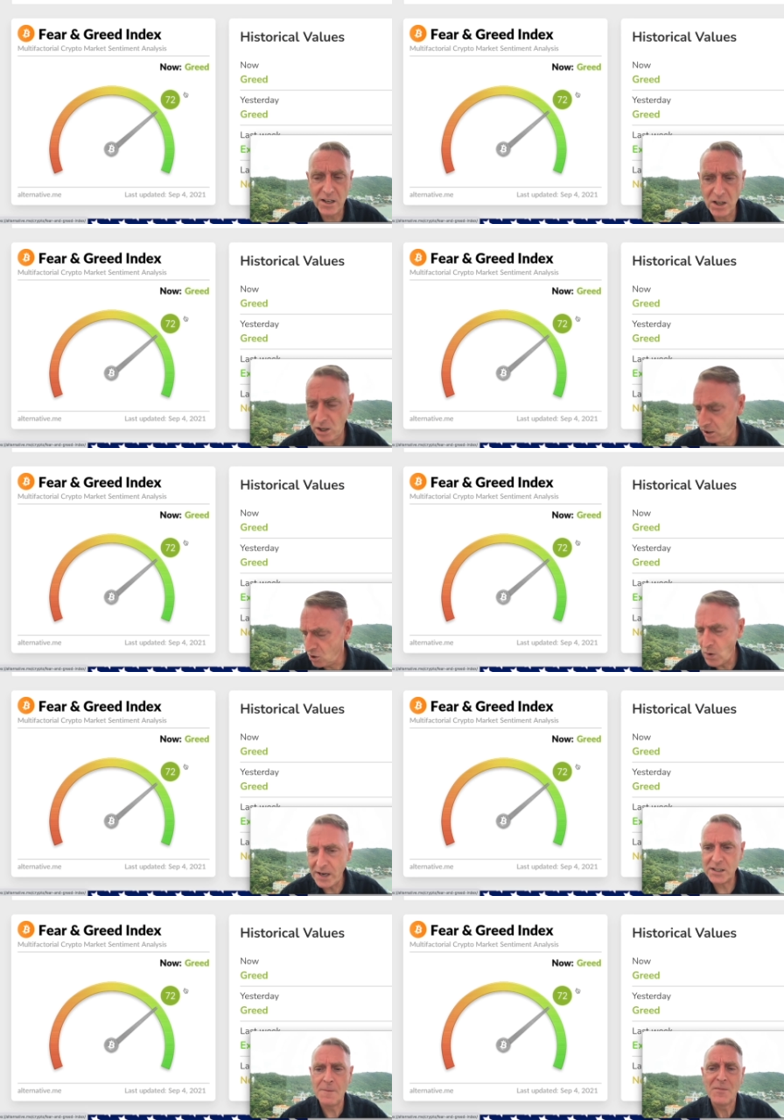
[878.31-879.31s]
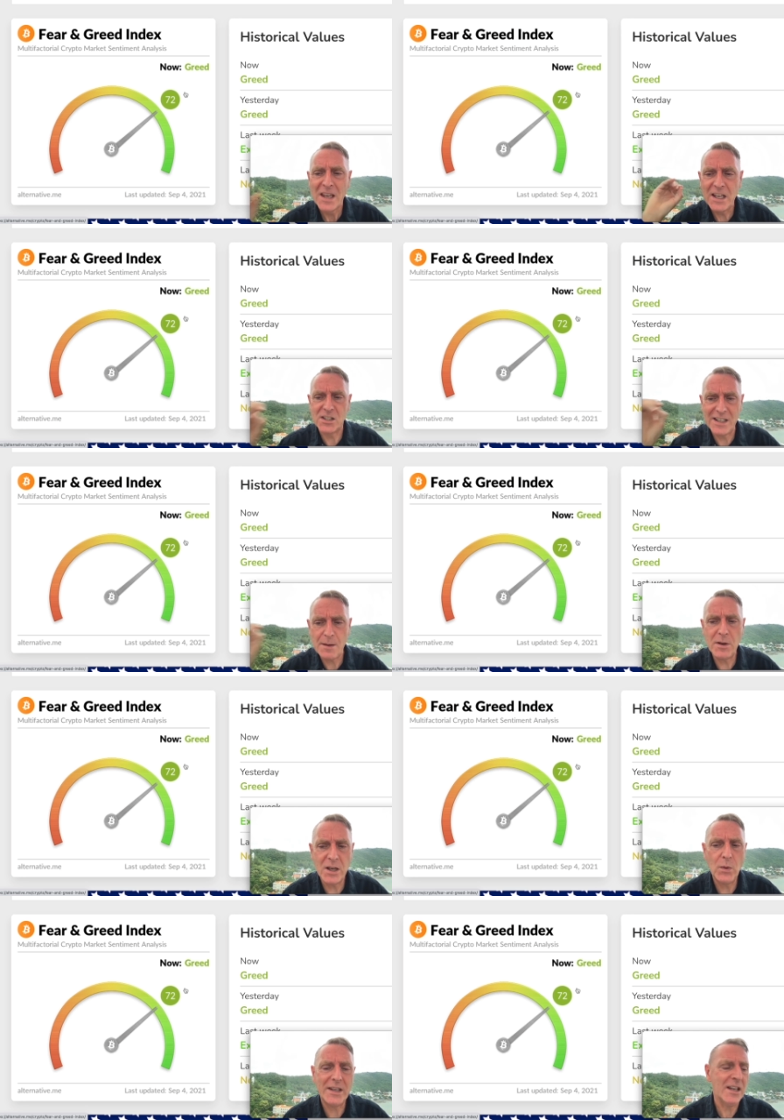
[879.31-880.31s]
the US. It's a Labor Day
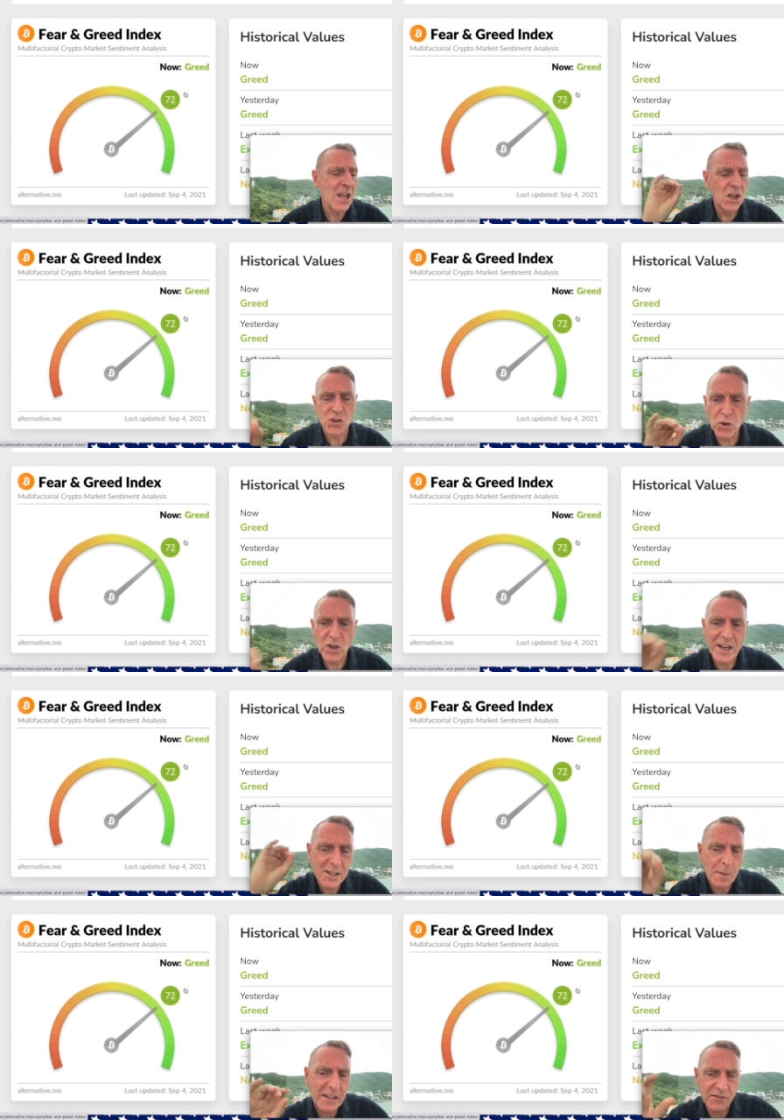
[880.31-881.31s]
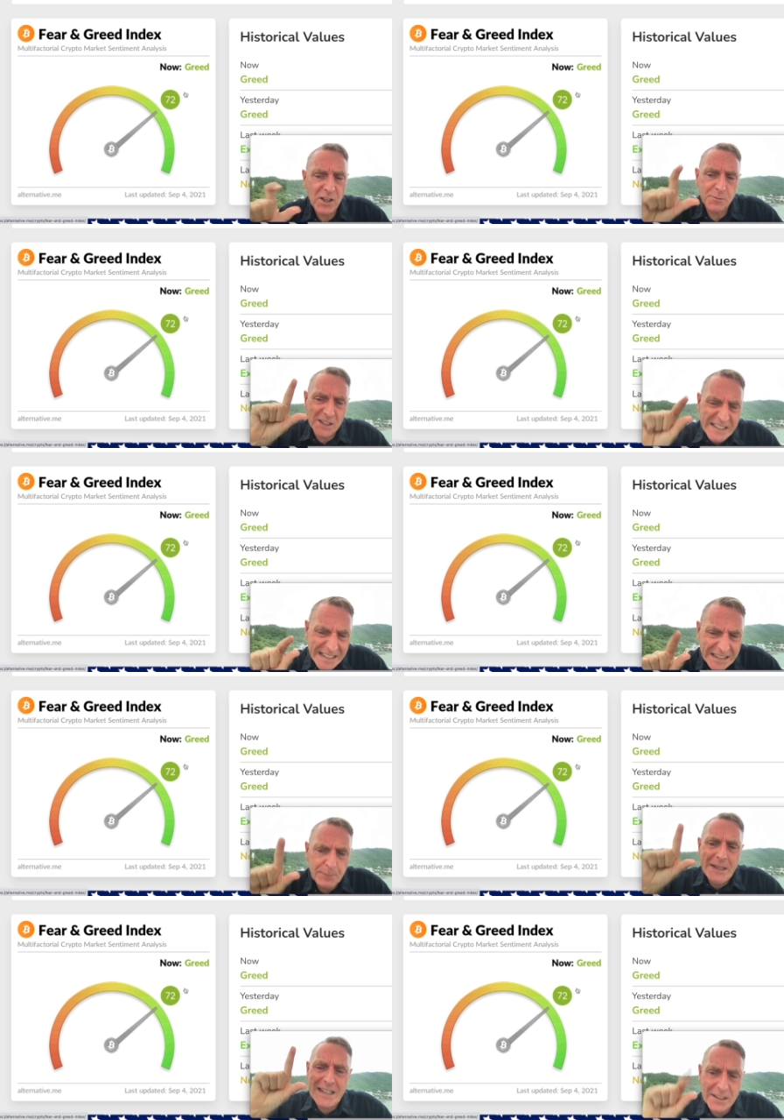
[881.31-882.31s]
weekend, so you can expect the volumes a little
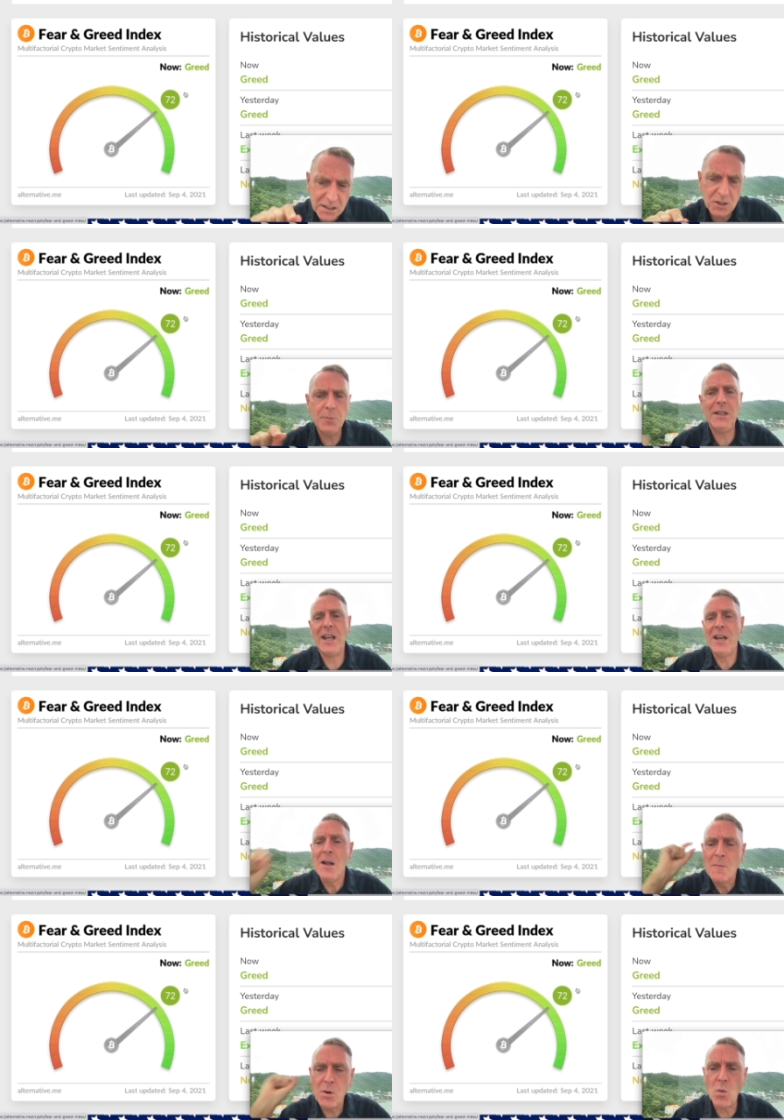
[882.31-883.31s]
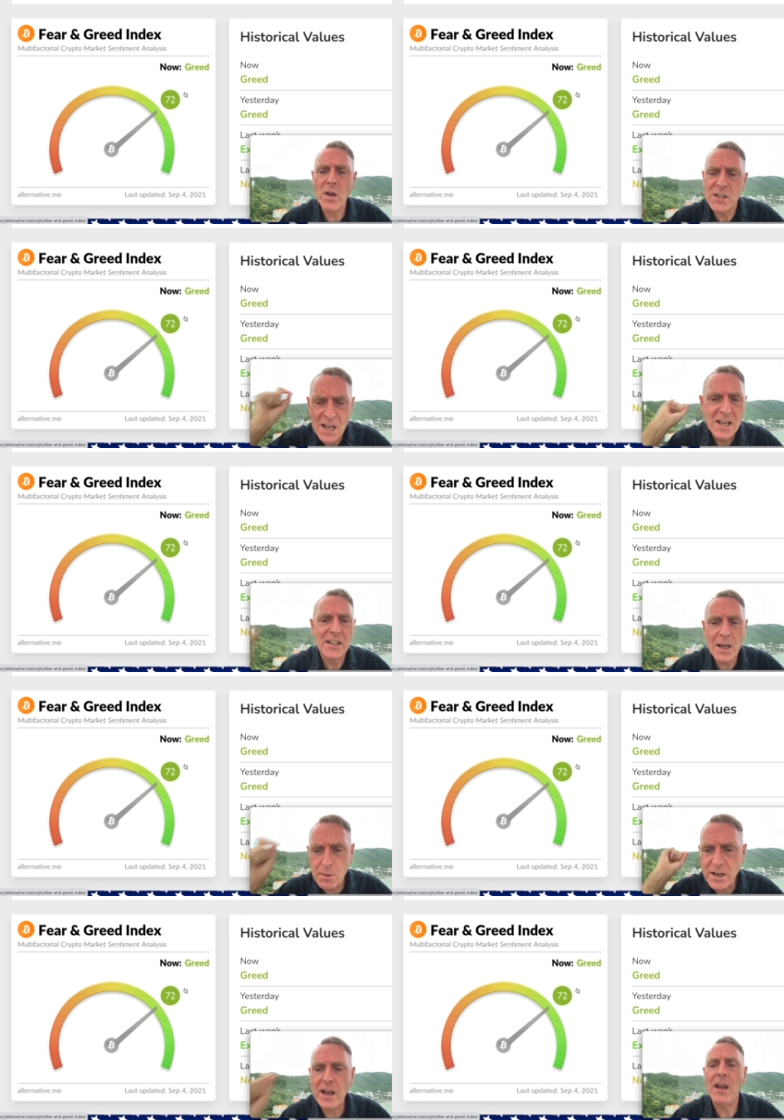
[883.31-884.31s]
bit light, but once Labor
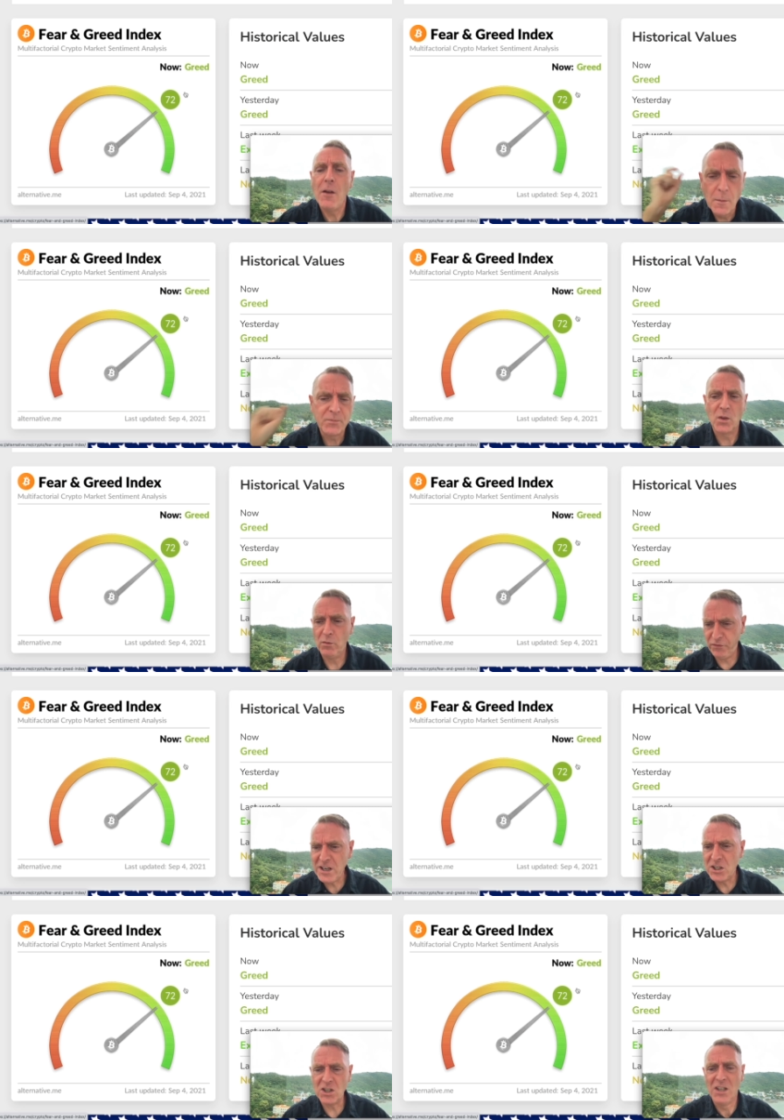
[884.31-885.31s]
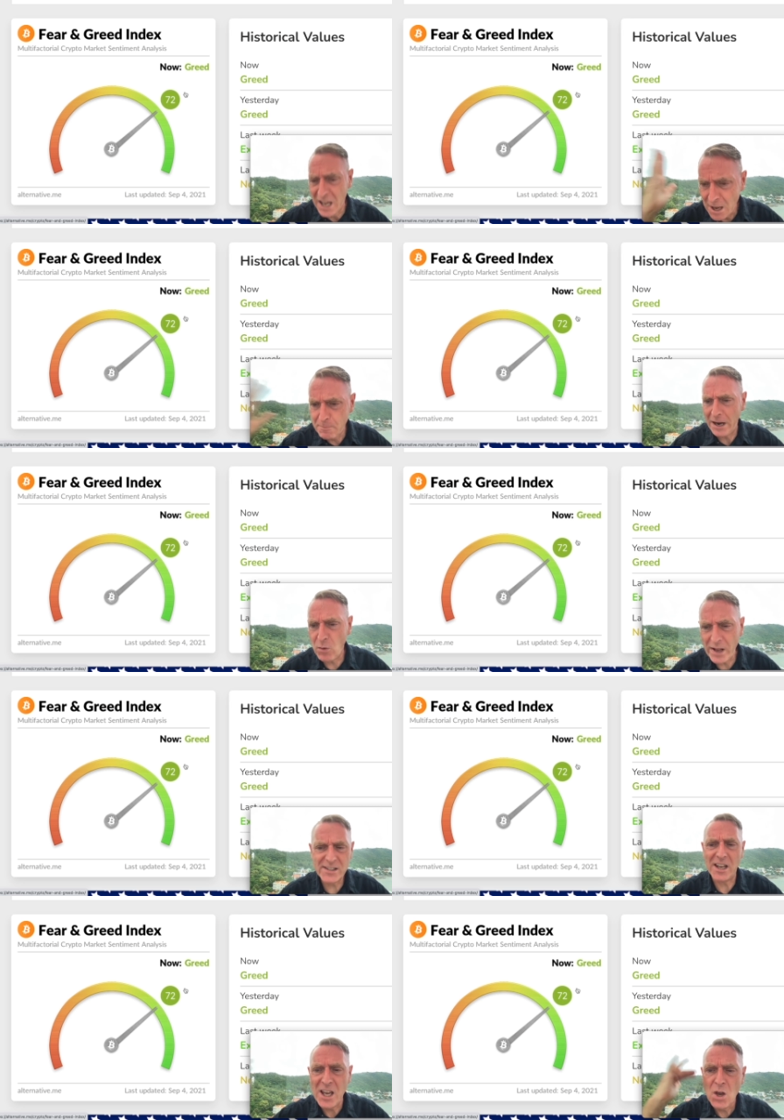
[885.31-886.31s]
Day finishes by
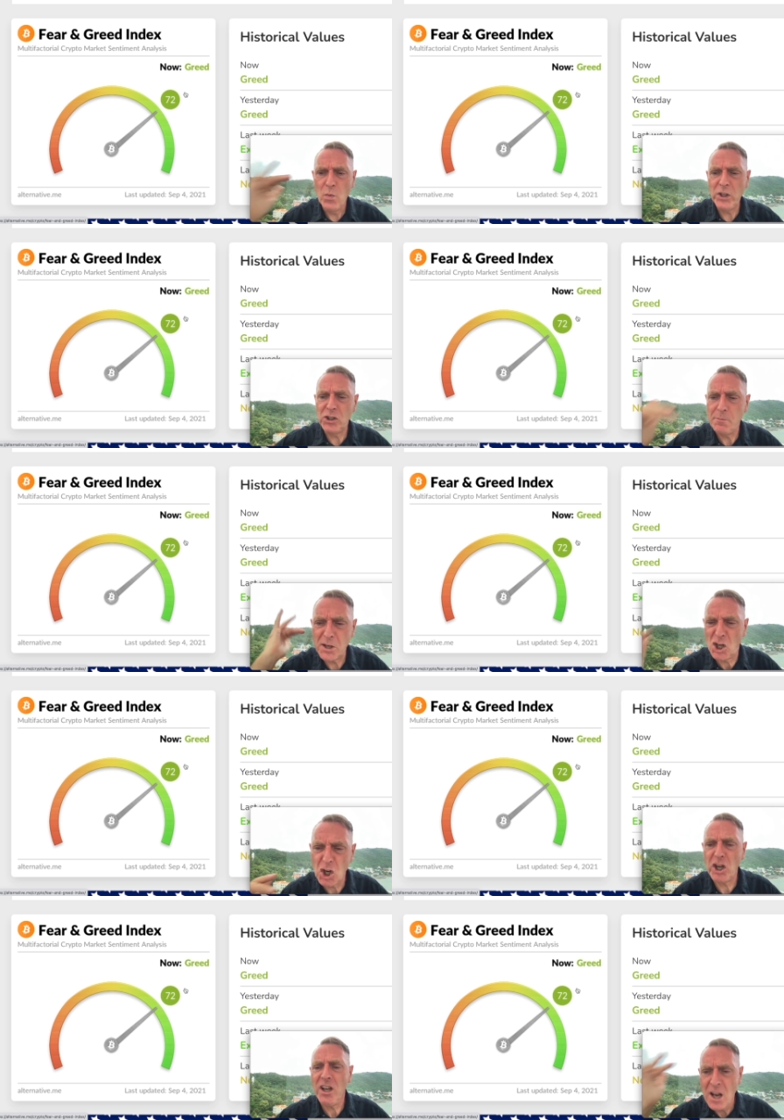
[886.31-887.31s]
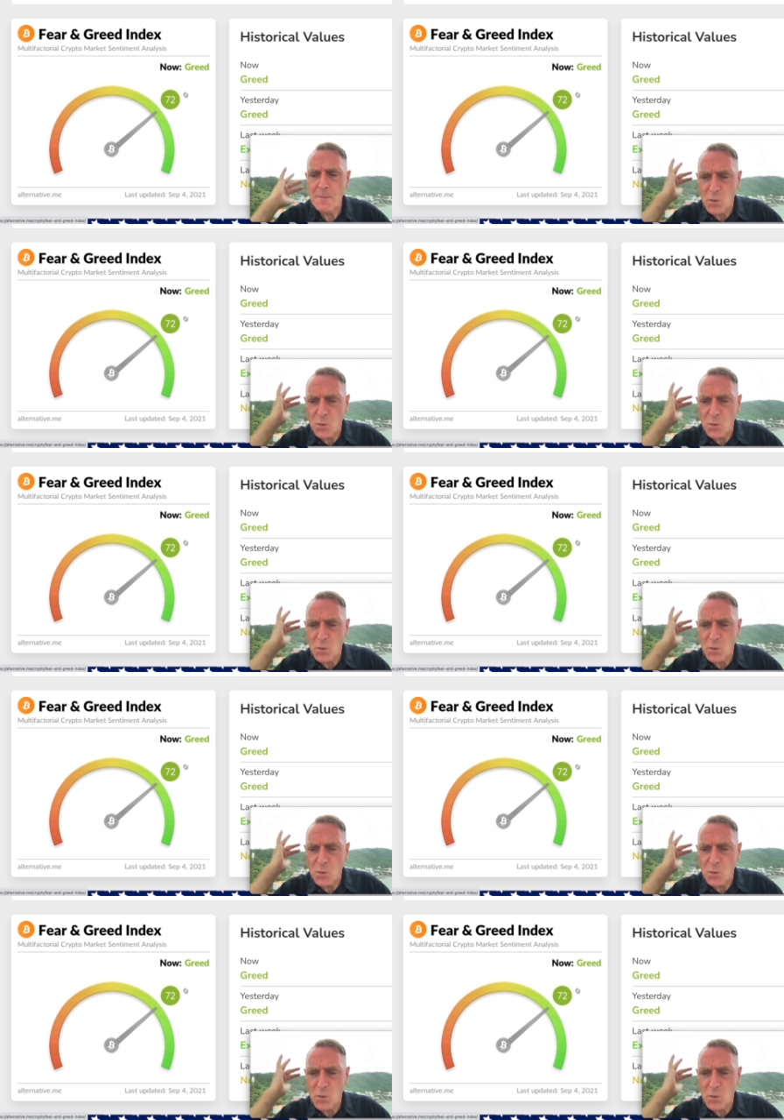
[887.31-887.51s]
Wednesday, we should be cooking.